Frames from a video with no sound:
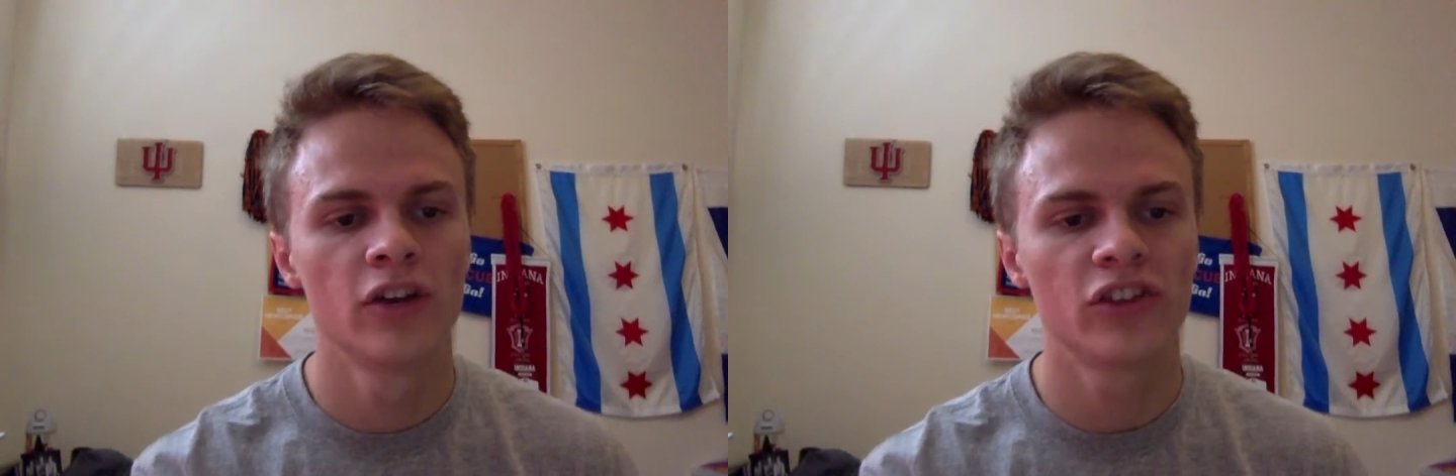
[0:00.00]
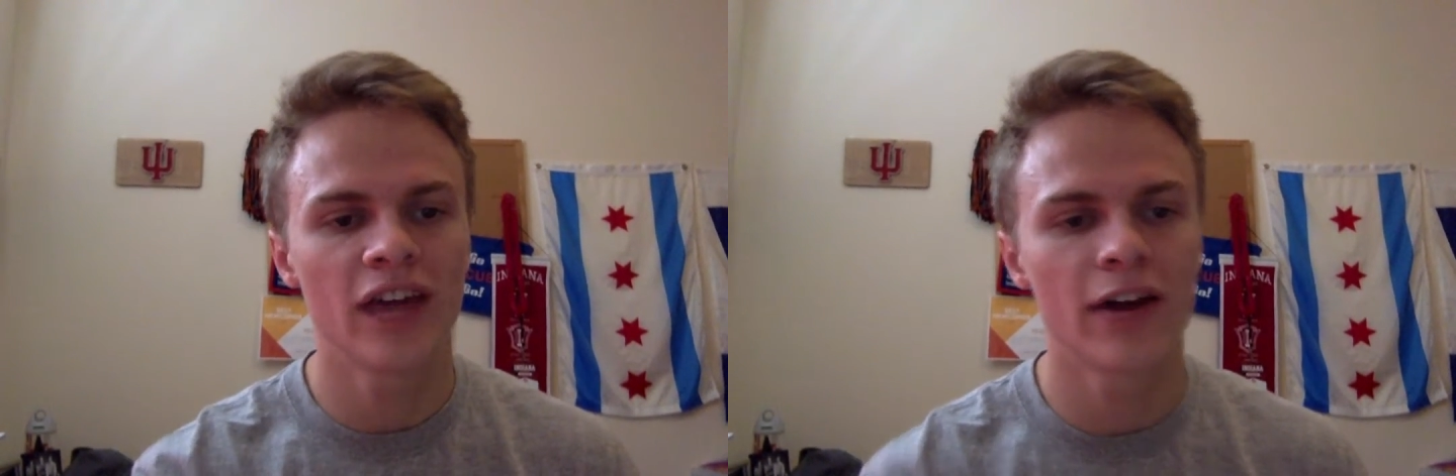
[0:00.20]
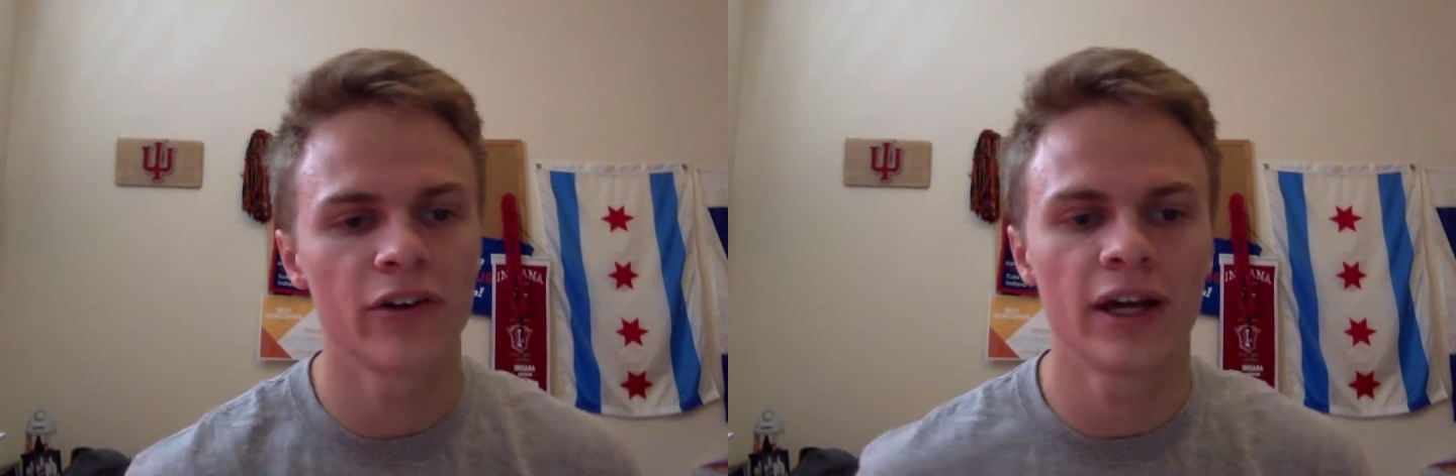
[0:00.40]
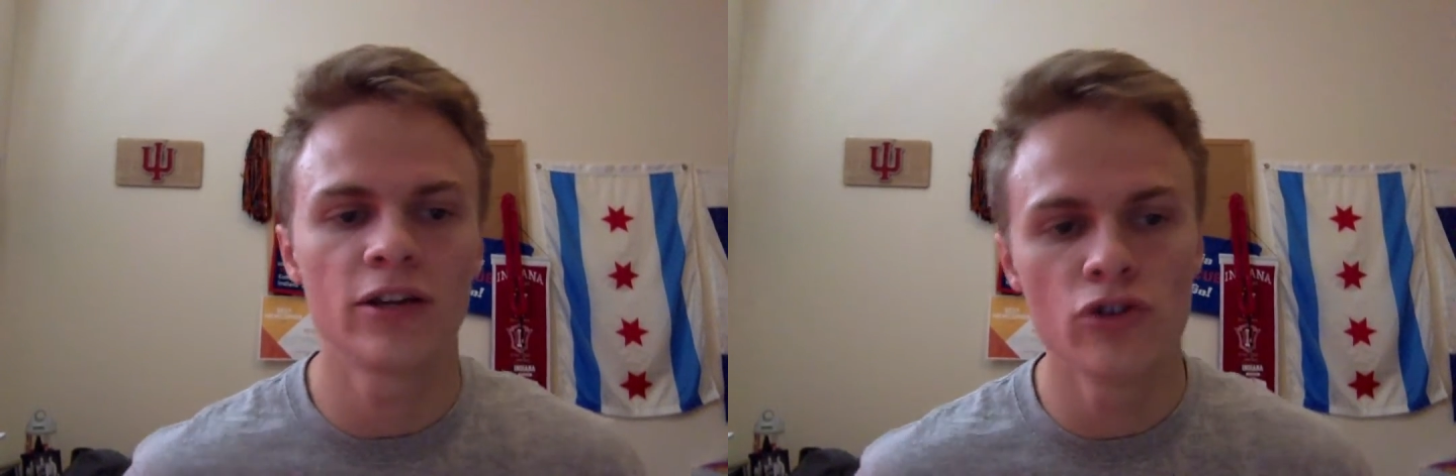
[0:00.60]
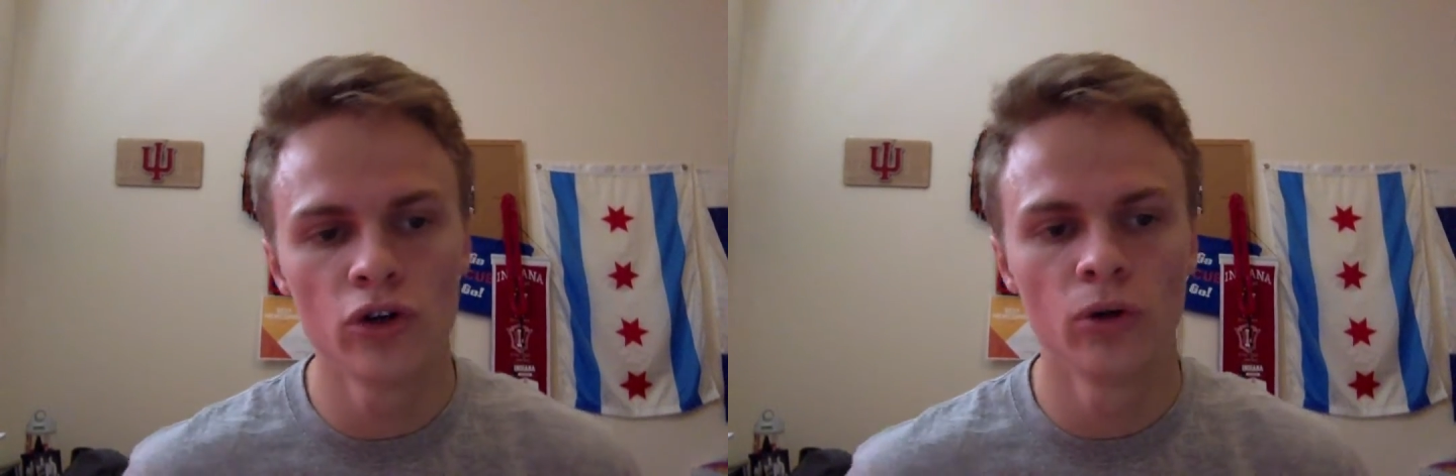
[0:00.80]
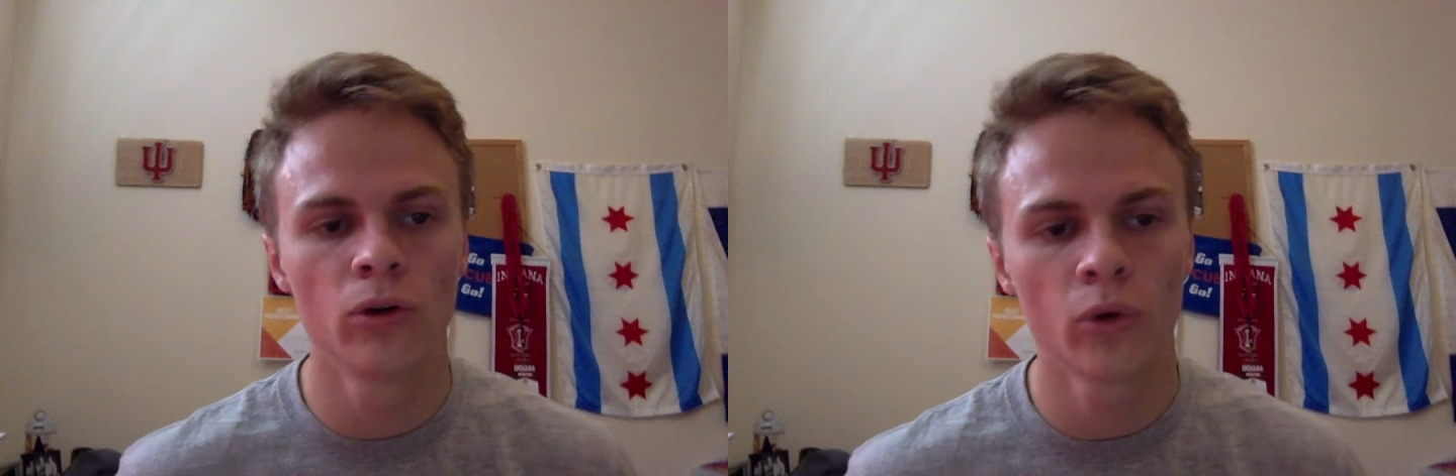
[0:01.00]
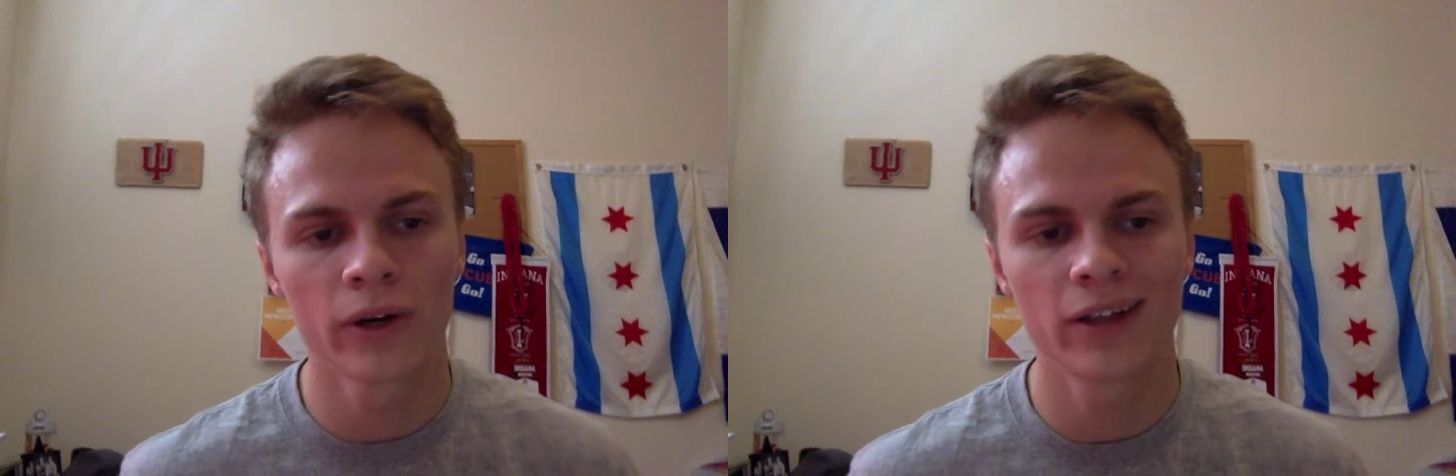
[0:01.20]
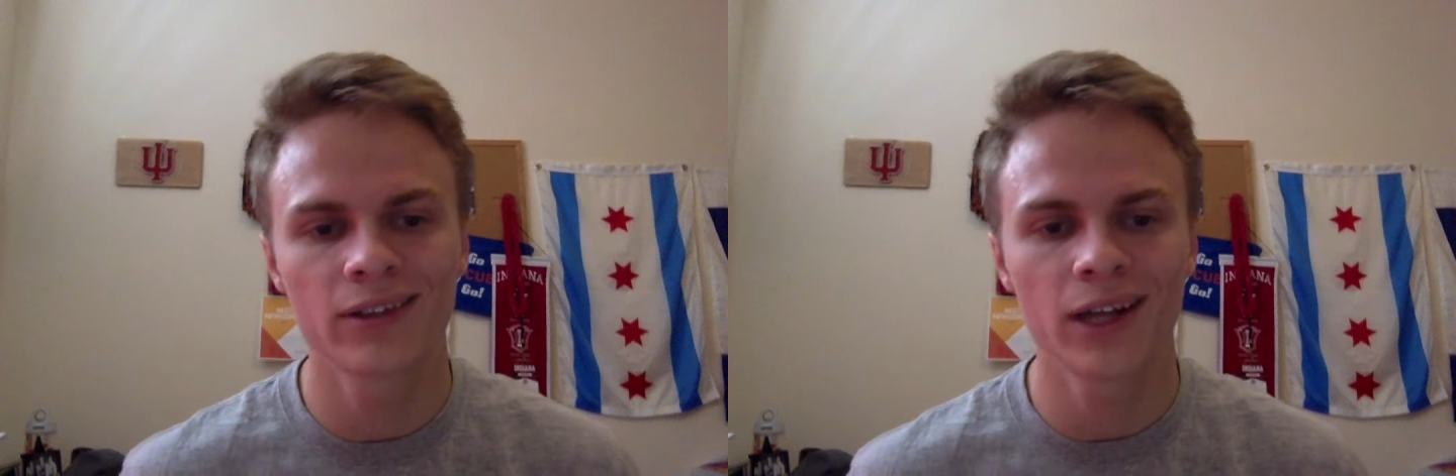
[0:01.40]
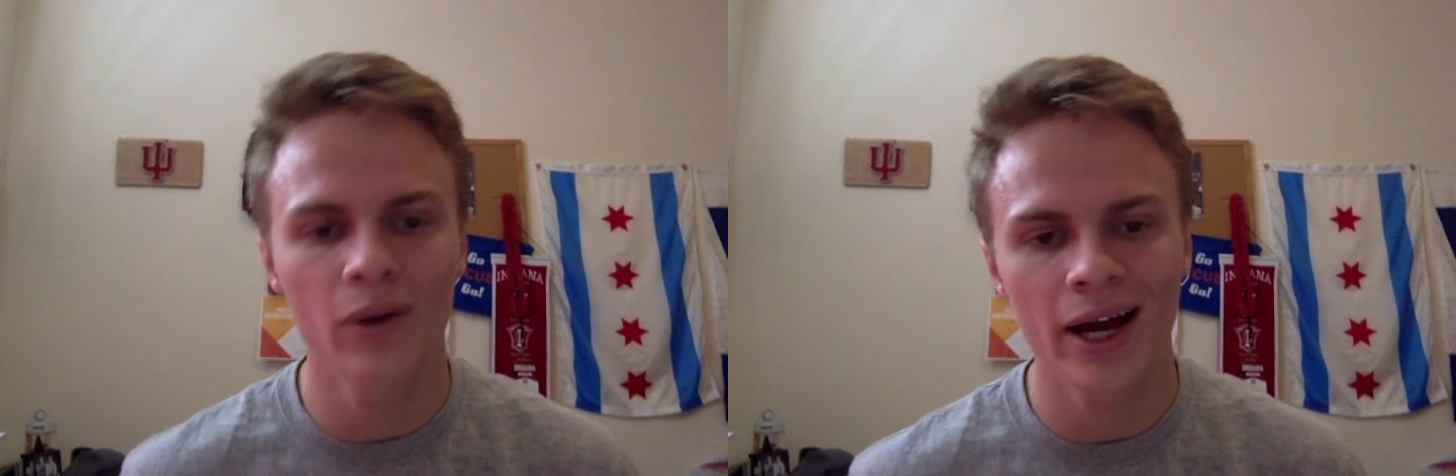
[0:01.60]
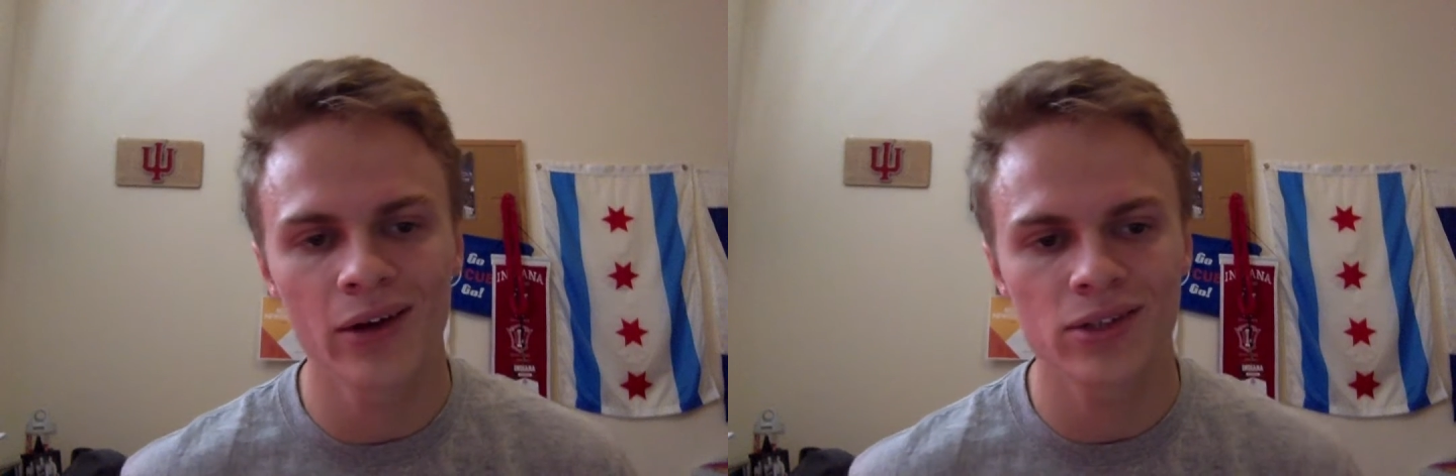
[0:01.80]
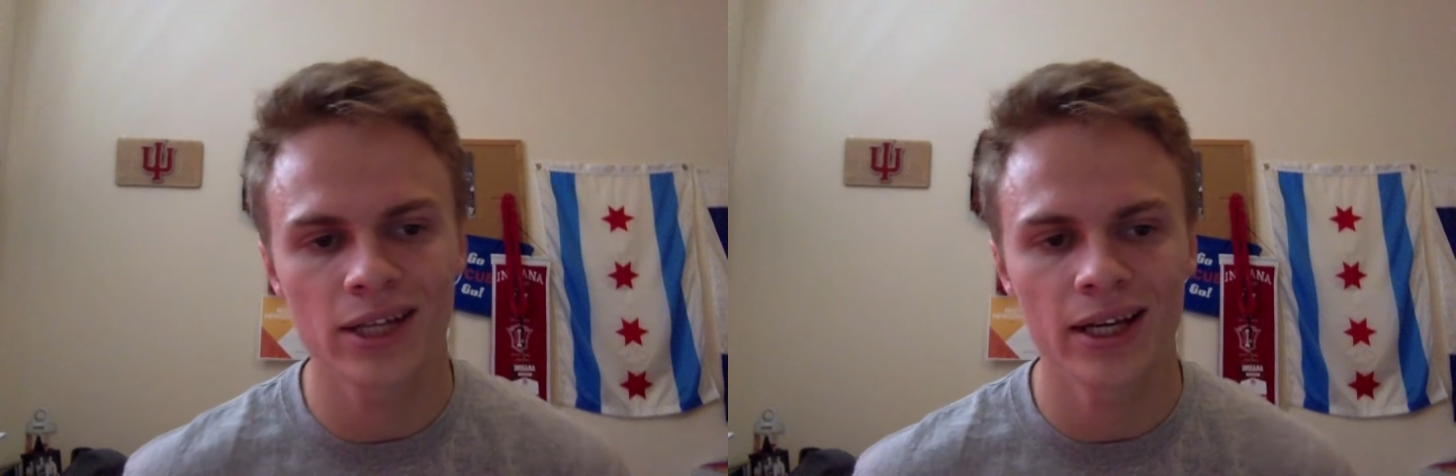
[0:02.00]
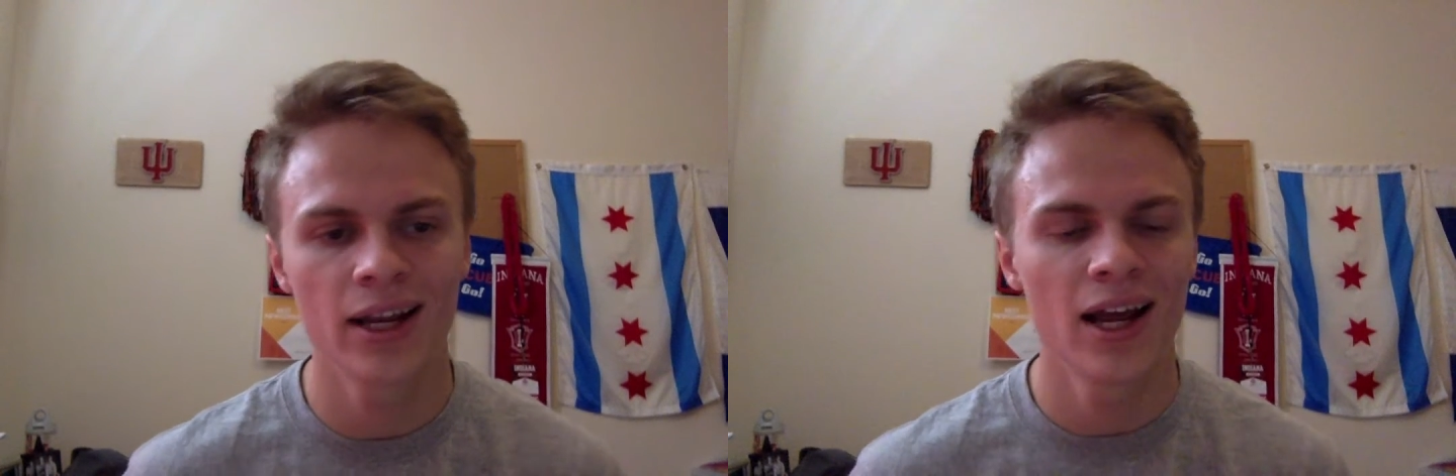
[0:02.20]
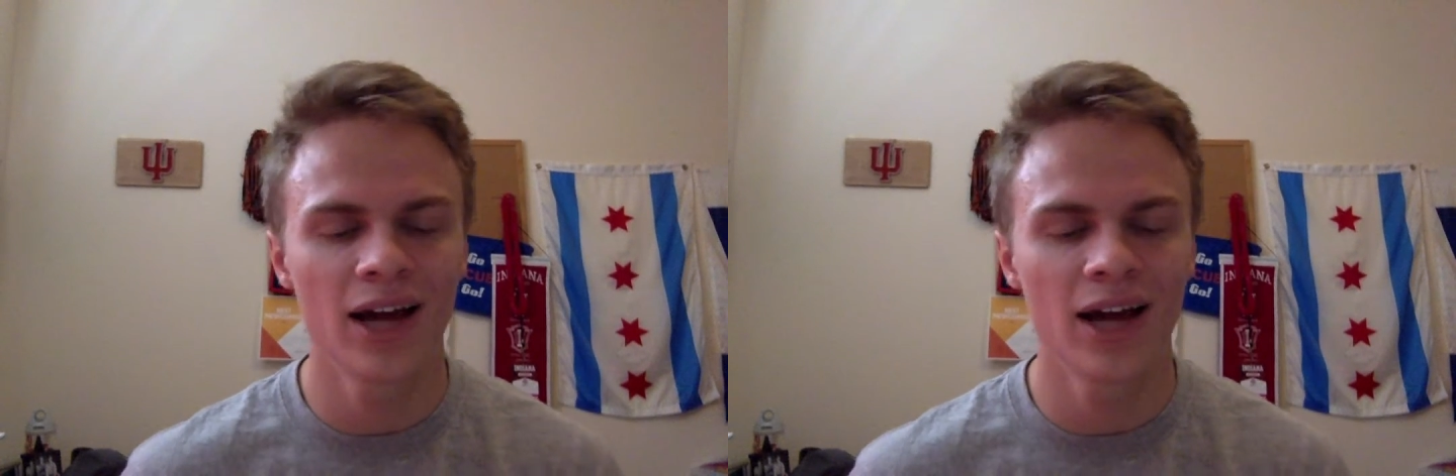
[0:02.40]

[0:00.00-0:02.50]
Saturday, noon, Oregon State, Ohio State.